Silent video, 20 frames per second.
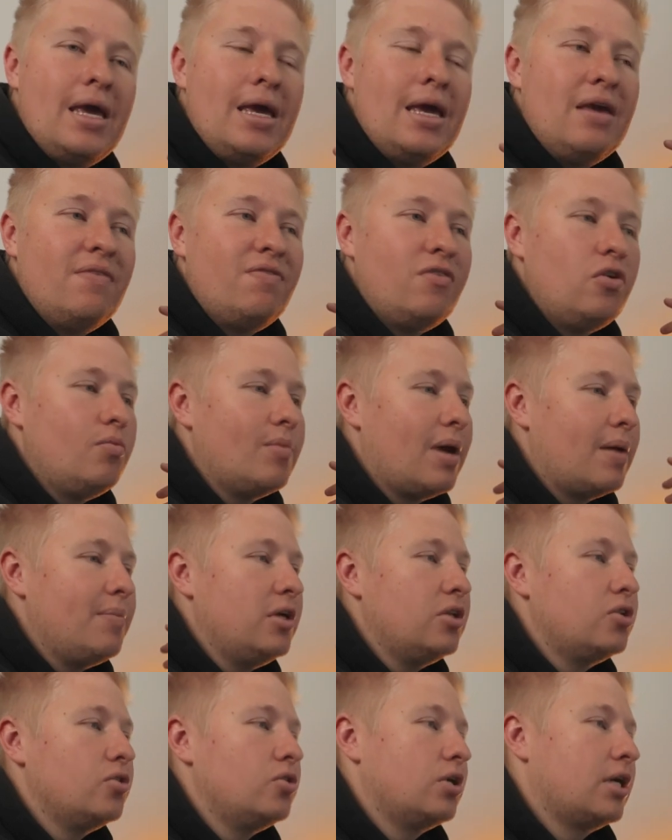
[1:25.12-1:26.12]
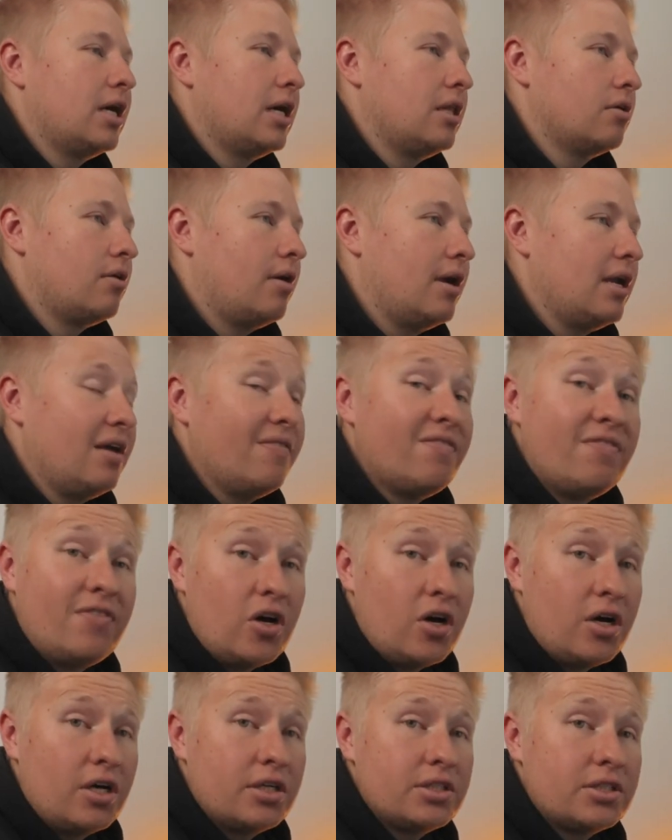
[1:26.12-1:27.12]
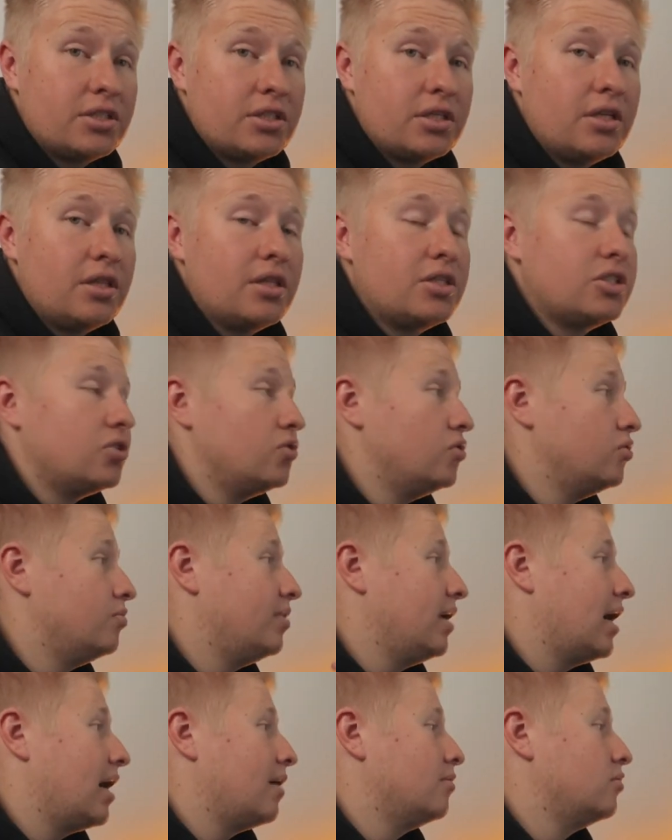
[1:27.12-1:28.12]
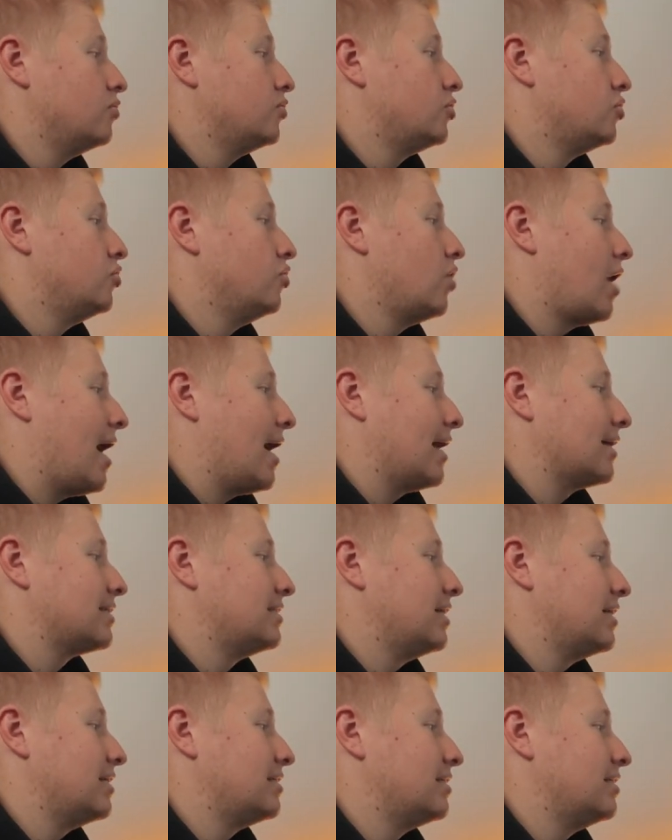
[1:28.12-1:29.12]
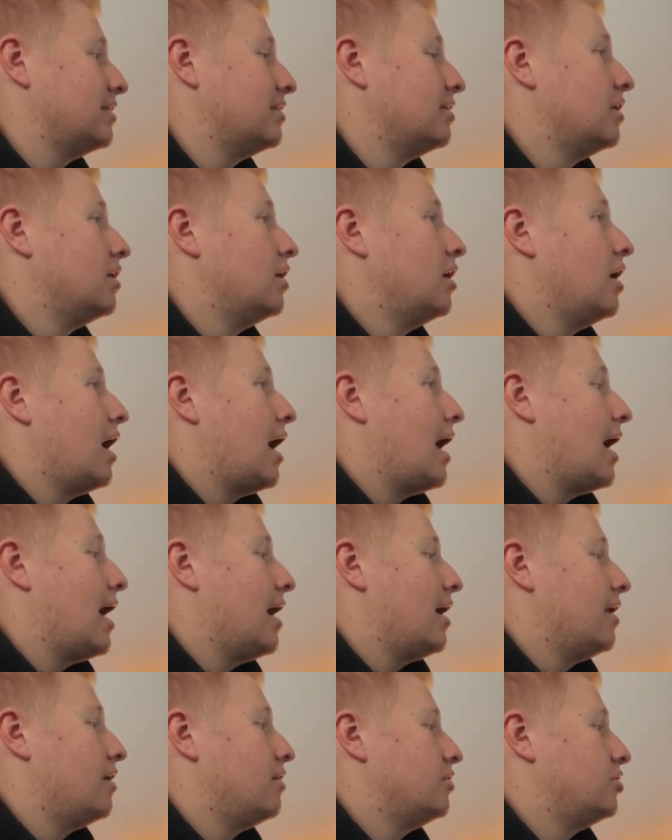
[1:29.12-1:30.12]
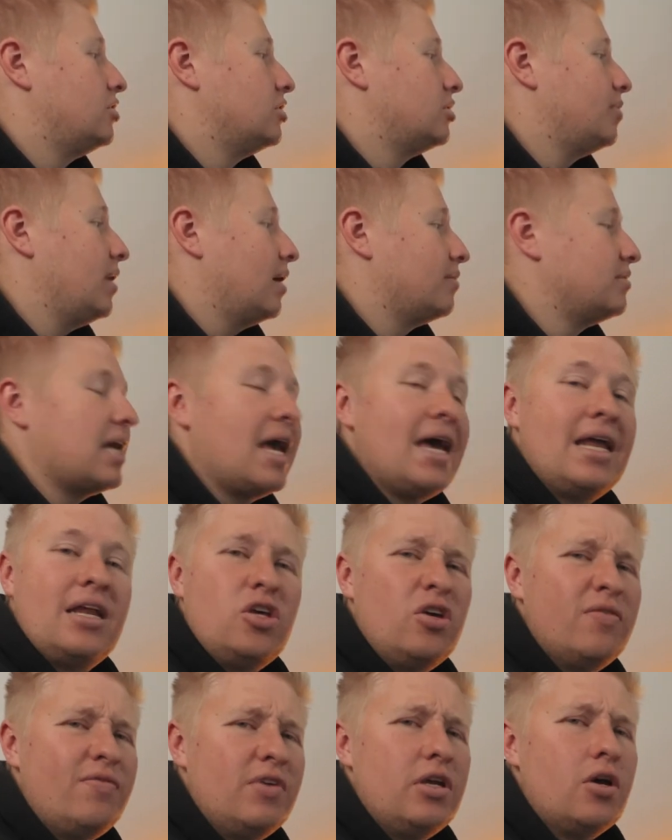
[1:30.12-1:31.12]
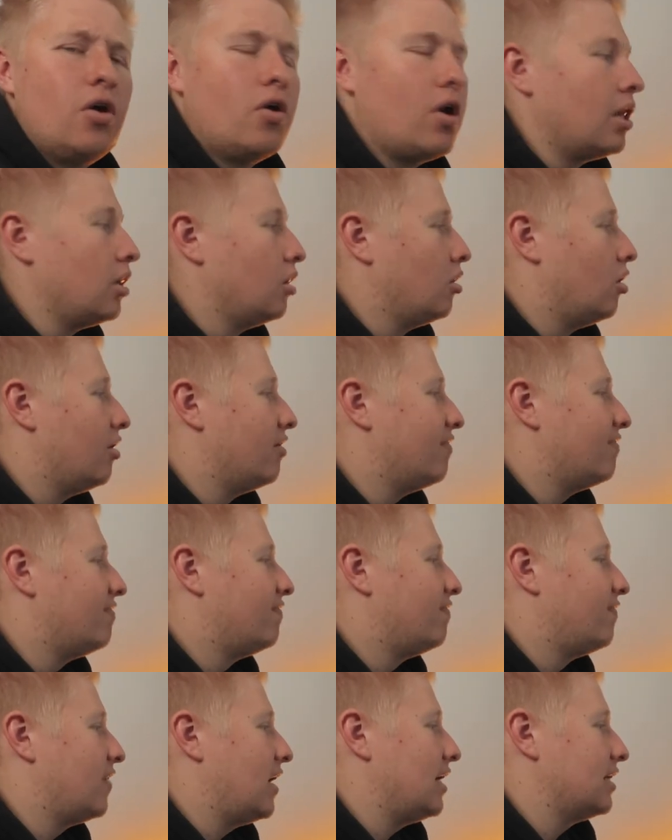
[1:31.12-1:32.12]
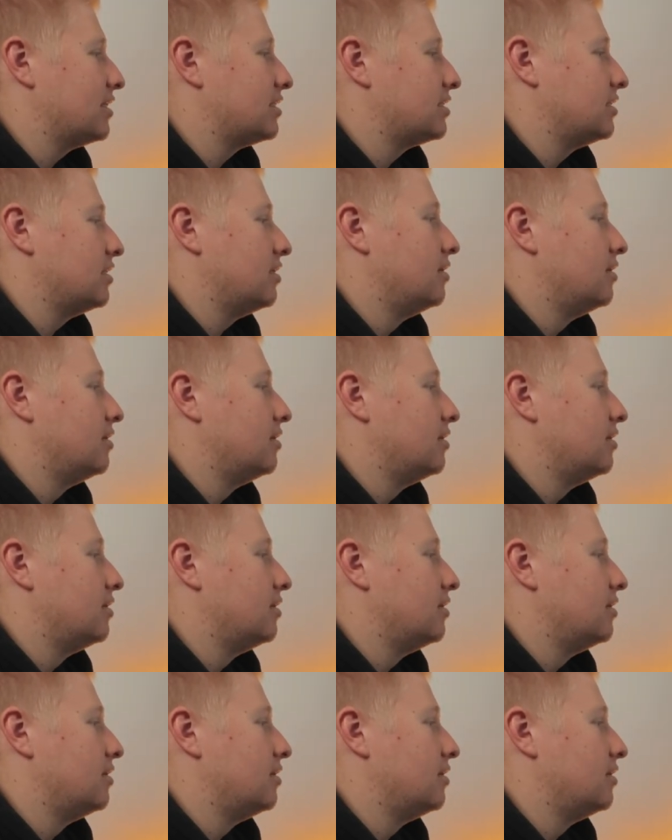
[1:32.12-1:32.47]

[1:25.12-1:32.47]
if you maybe do your color grading first to be able to access it and just be able to edit your video a lot faster.